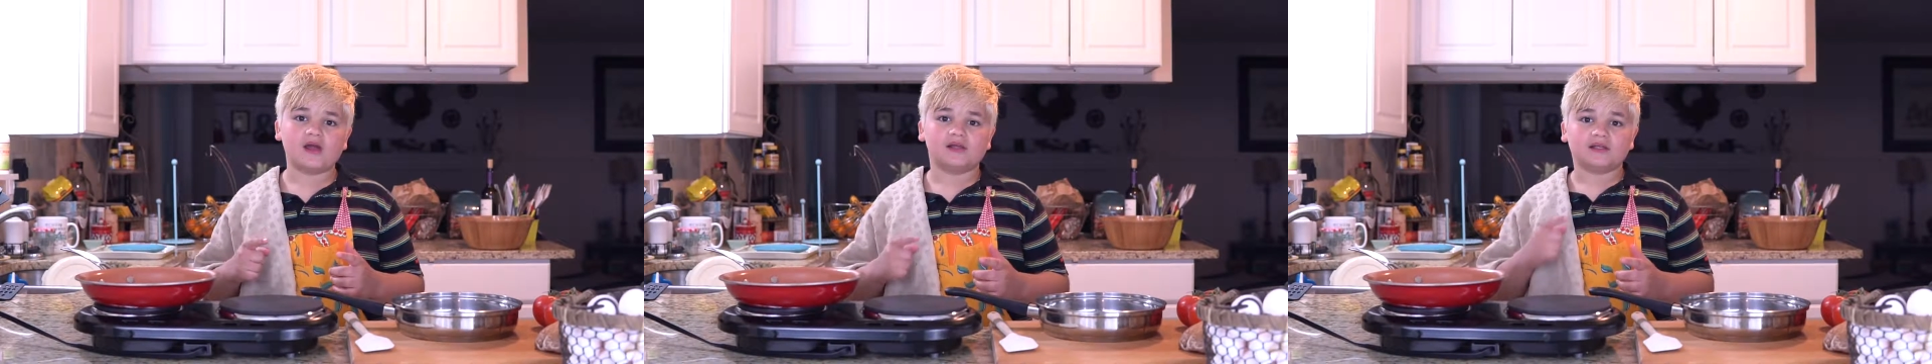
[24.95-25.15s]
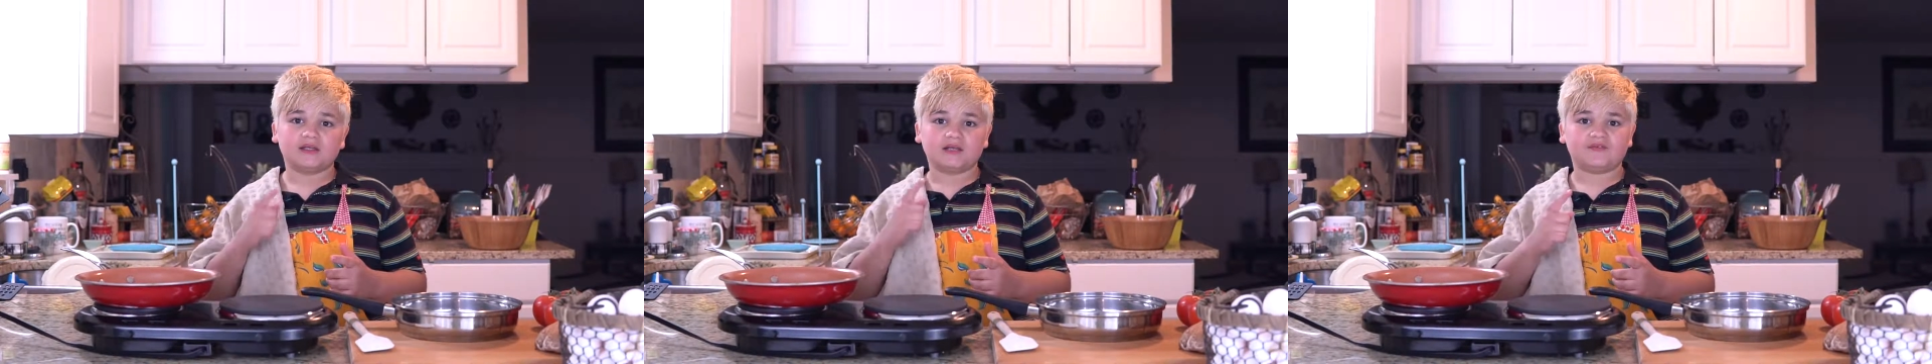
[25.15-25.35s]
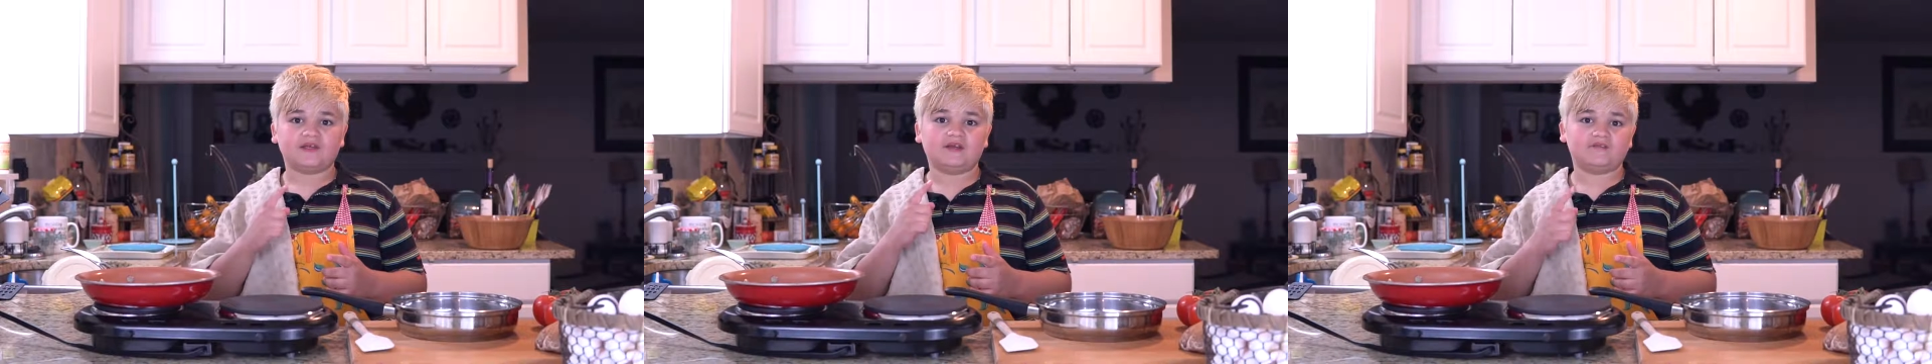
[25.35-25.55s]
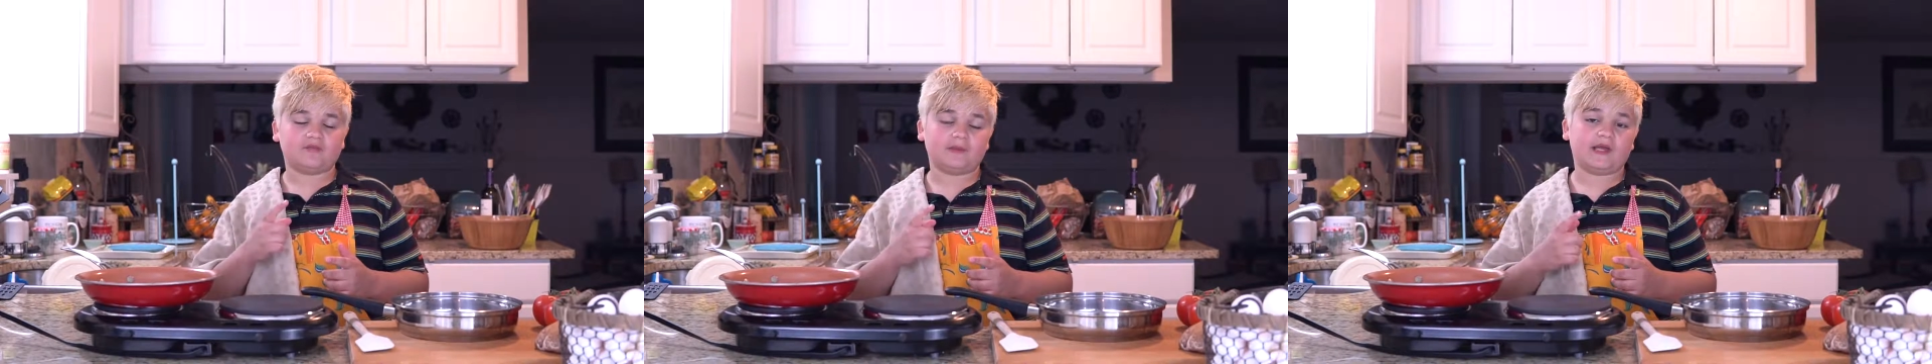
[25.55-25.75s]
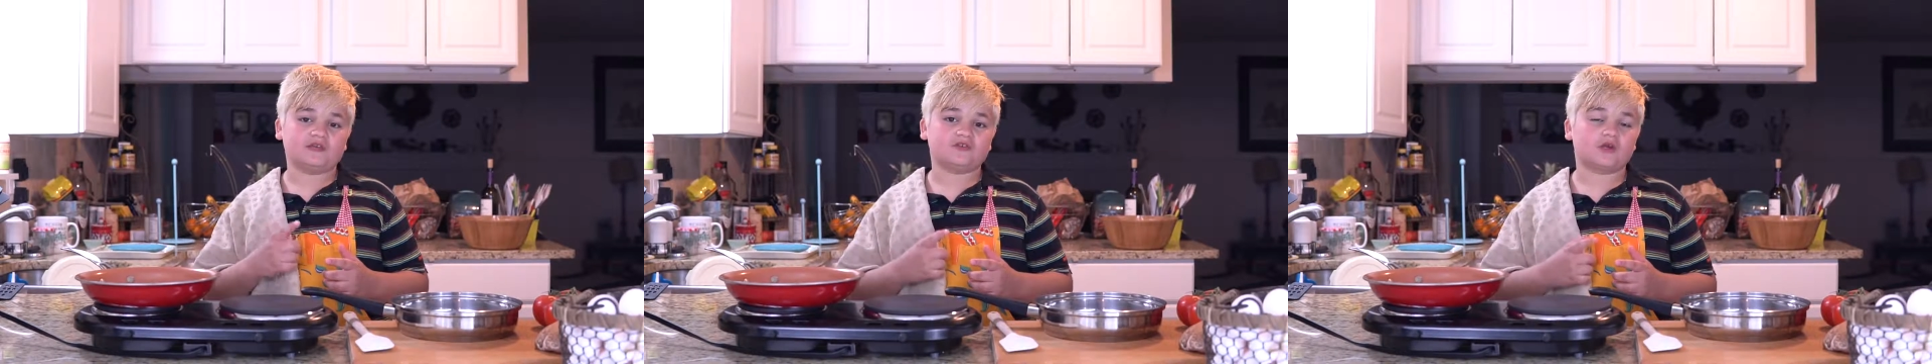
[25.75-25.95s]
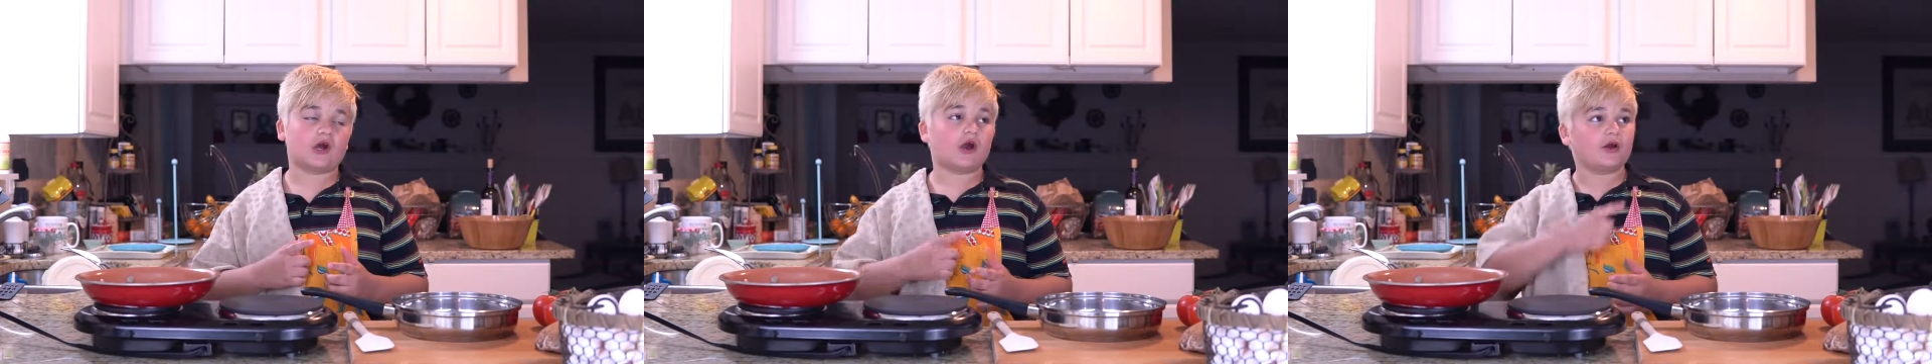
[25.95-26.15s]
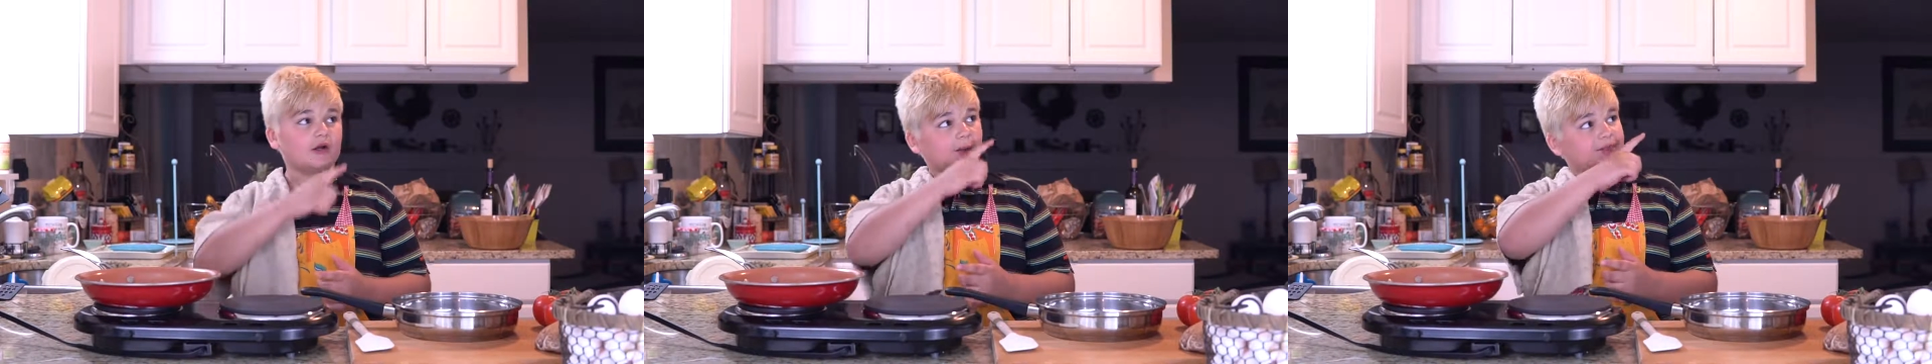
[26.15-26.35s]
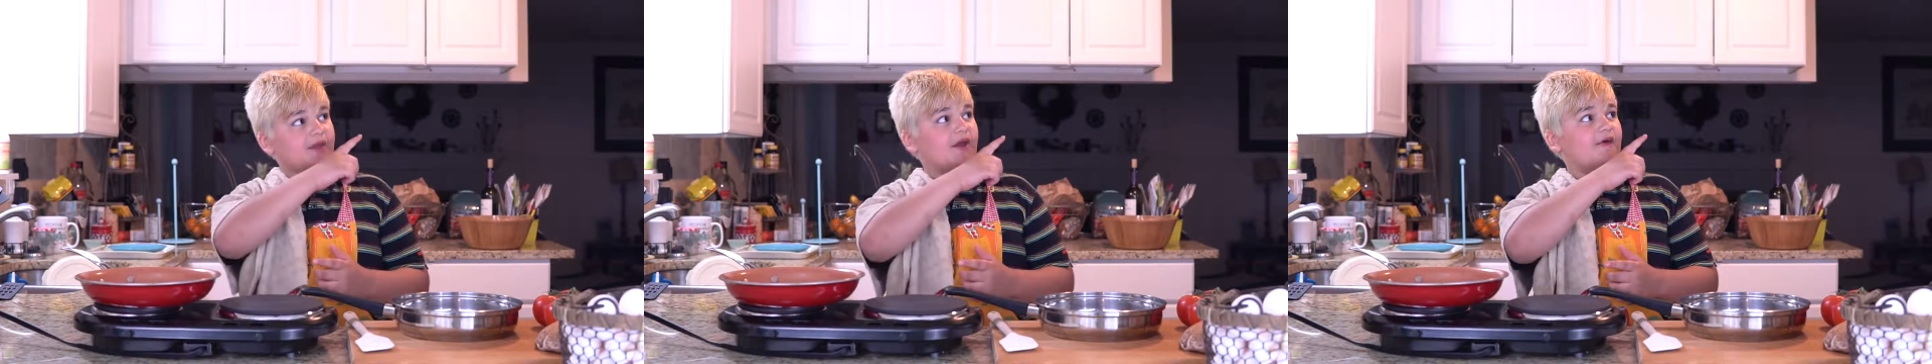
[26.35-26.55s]
click the information card
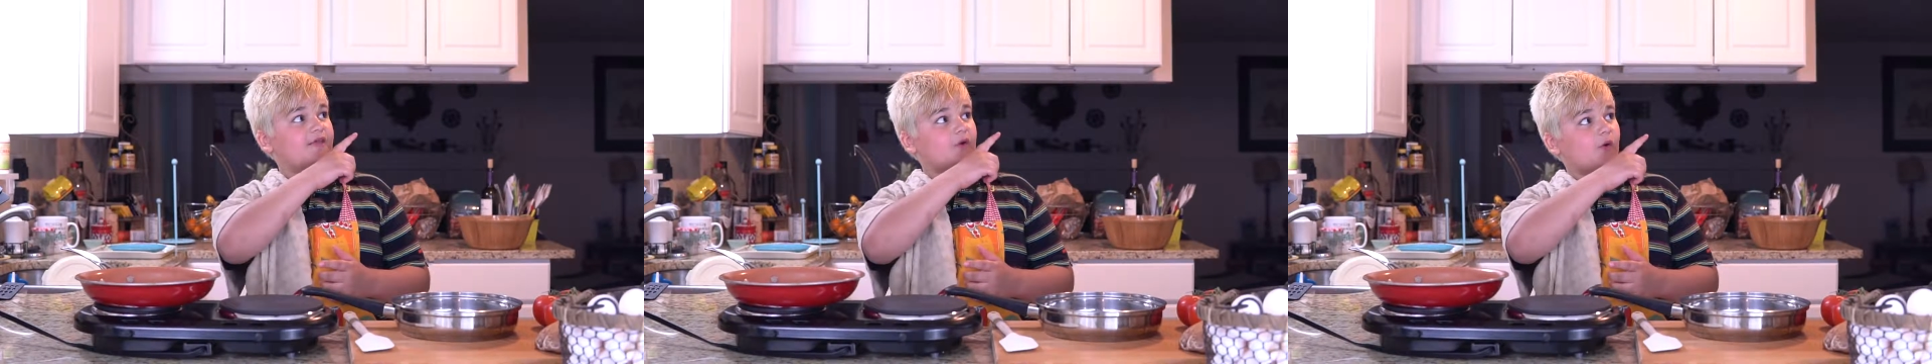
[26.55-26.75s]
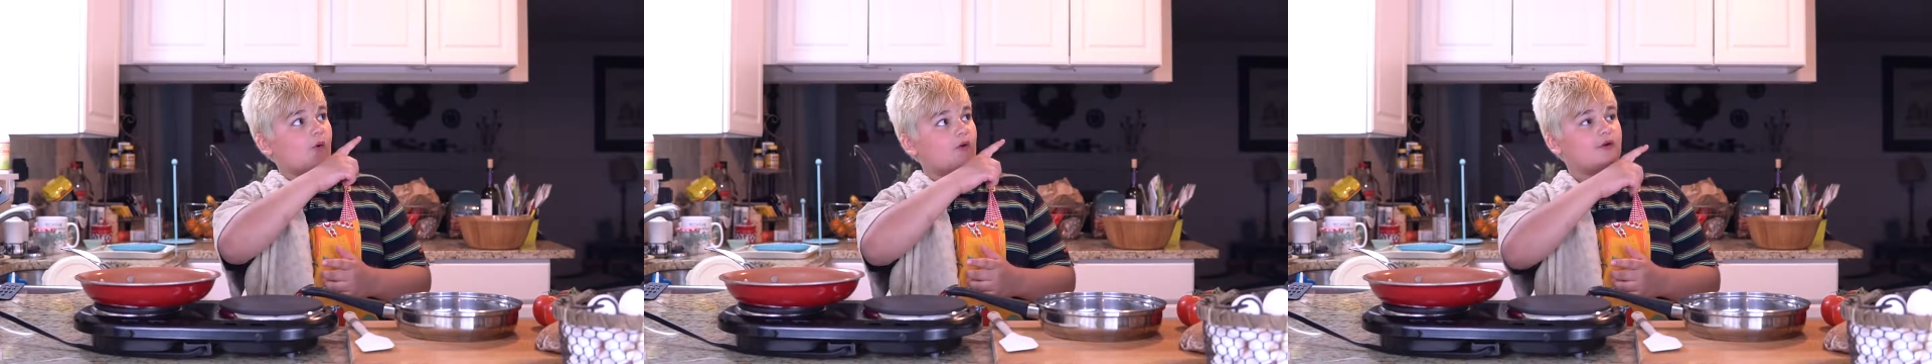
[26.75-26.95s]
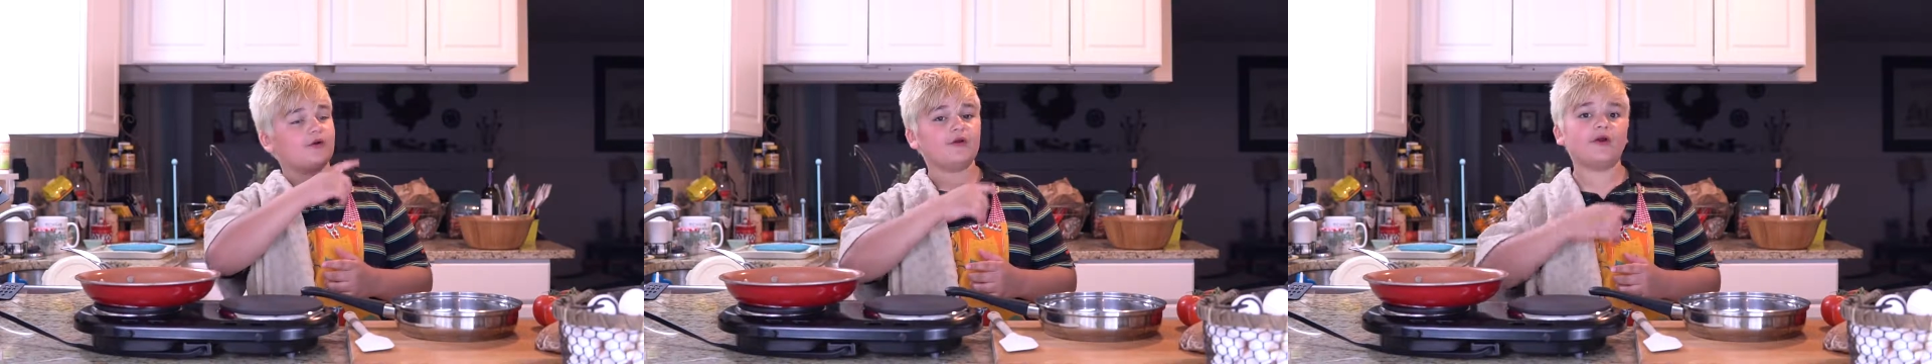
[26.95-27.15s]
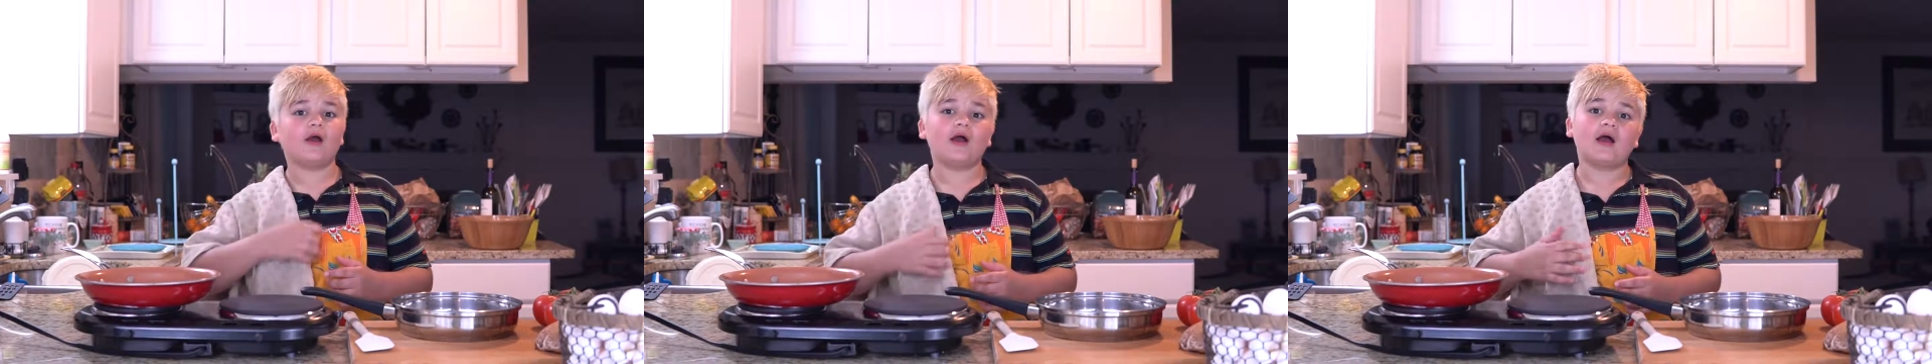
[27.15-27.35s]
up there in the corner.